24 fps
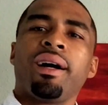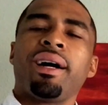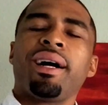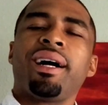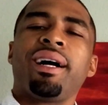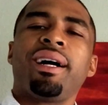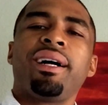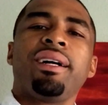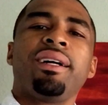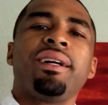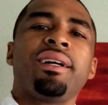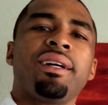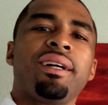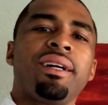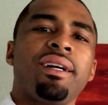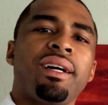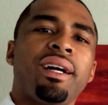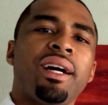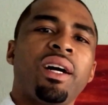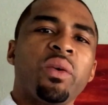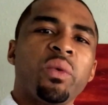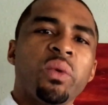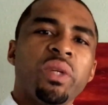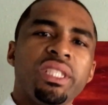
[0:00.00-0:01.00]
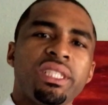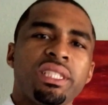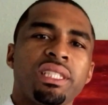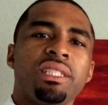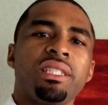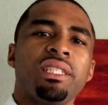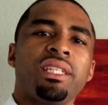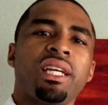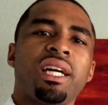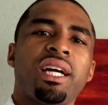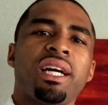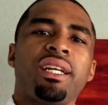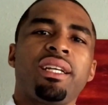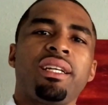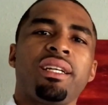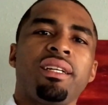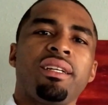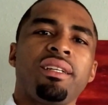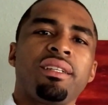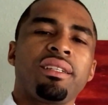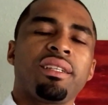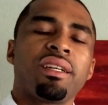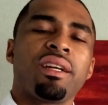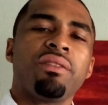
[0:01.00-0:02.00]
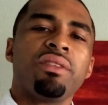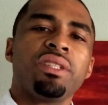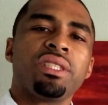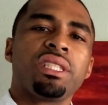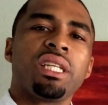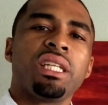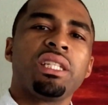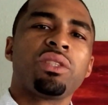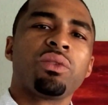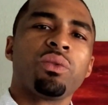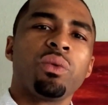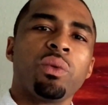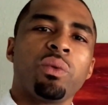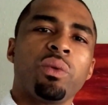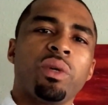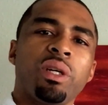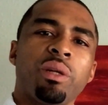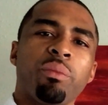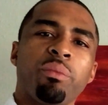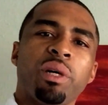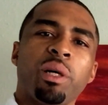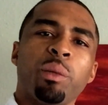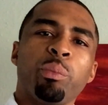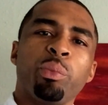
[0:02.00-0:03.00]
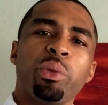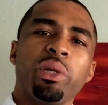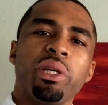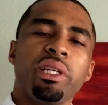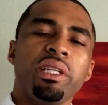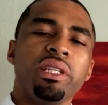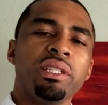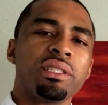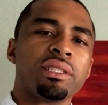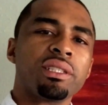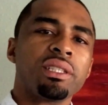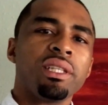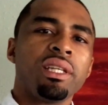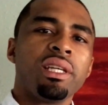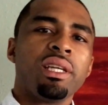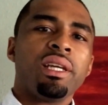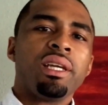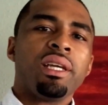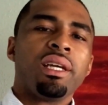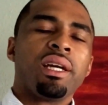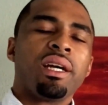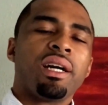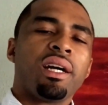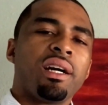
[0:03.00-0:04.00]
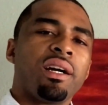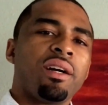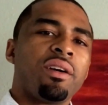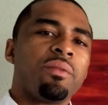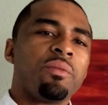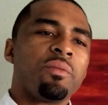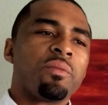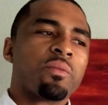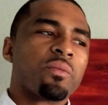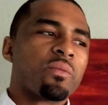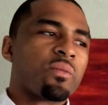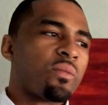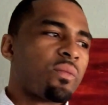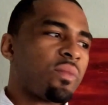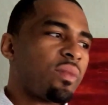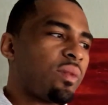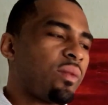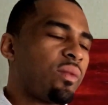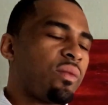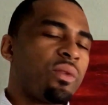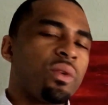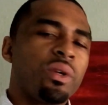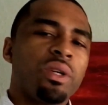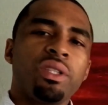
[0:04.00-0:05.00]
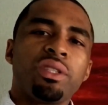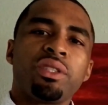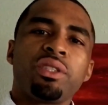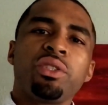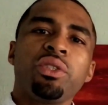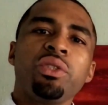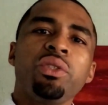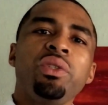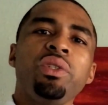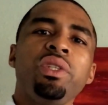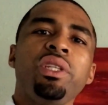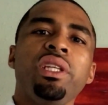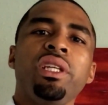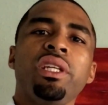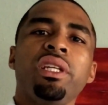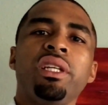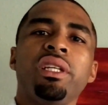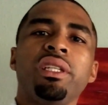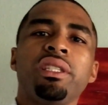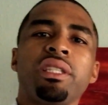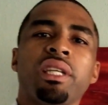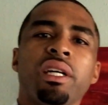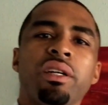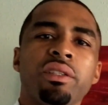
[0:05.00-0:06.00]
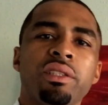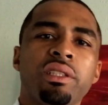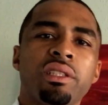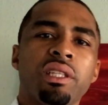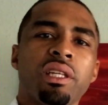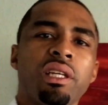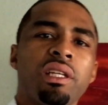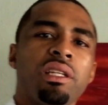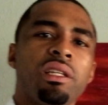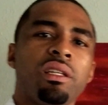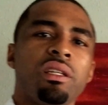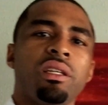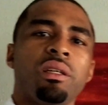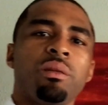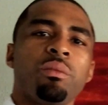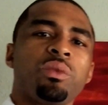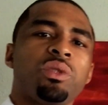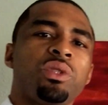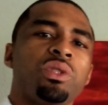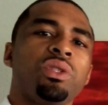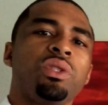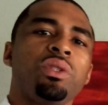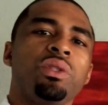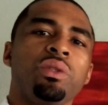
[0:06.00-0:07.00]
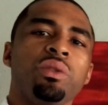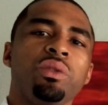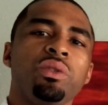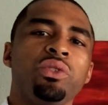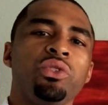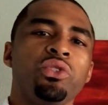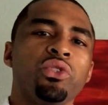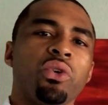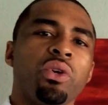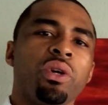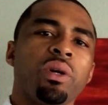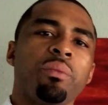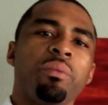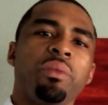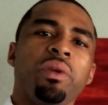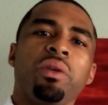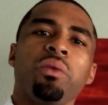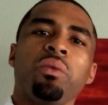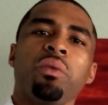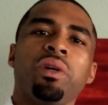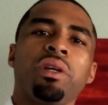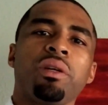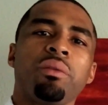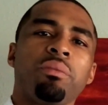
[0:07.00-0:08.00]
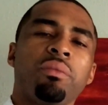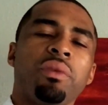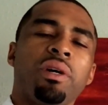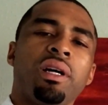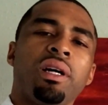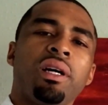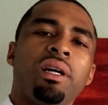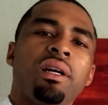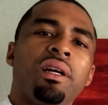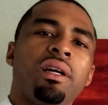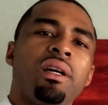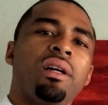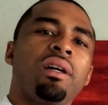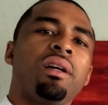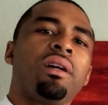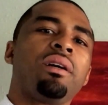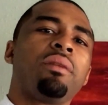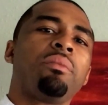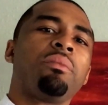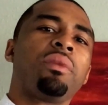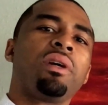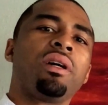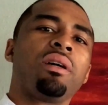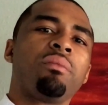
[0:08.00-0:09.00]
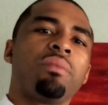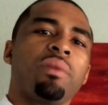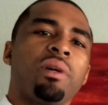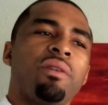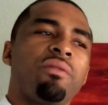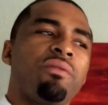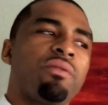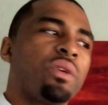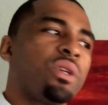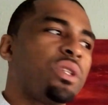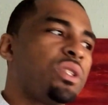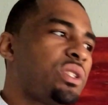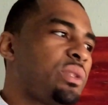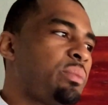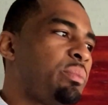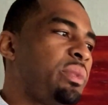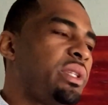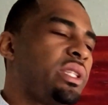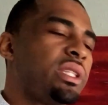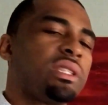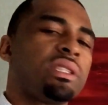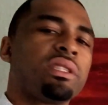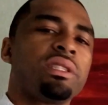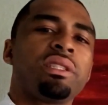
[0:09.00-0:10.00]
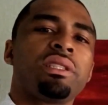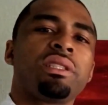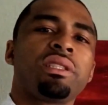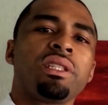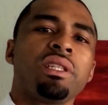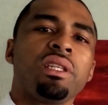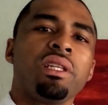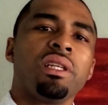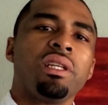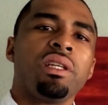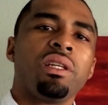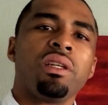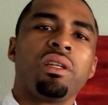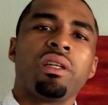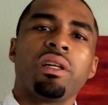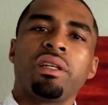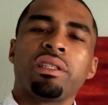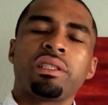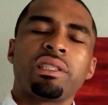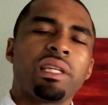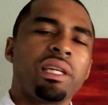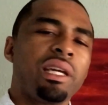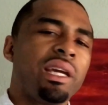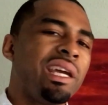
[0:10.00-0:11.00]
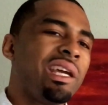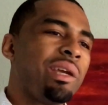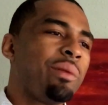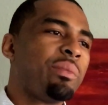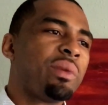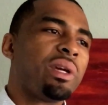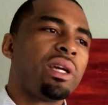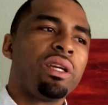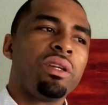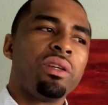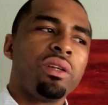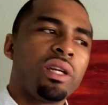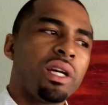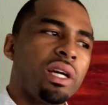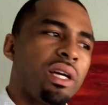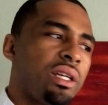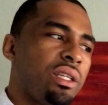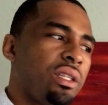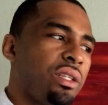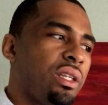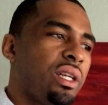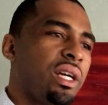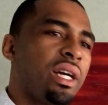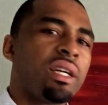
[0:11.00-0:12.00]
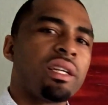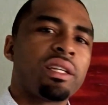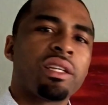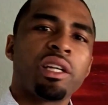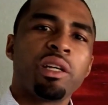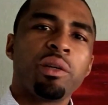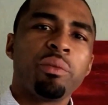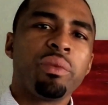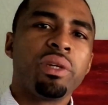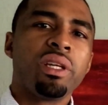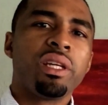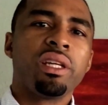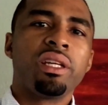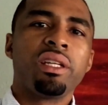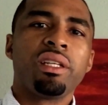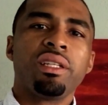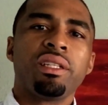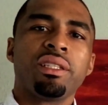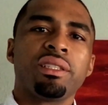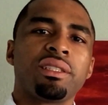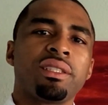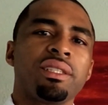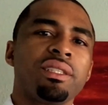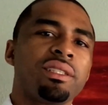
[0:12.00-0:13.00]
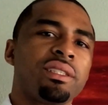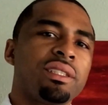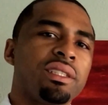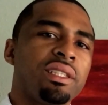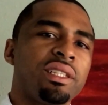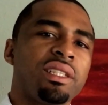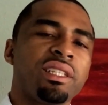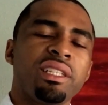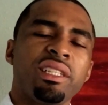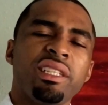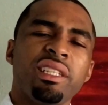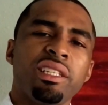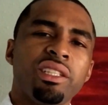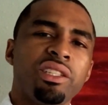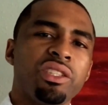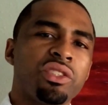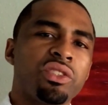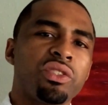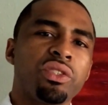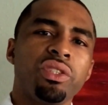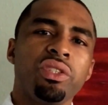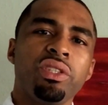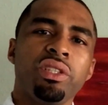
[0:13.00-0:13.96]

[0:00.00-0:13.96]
I recently had a conversation with one of my buddies. For 2 years, I was telling him to join me with my first business. I was saying, hey man, you got to come in. It's a good industry.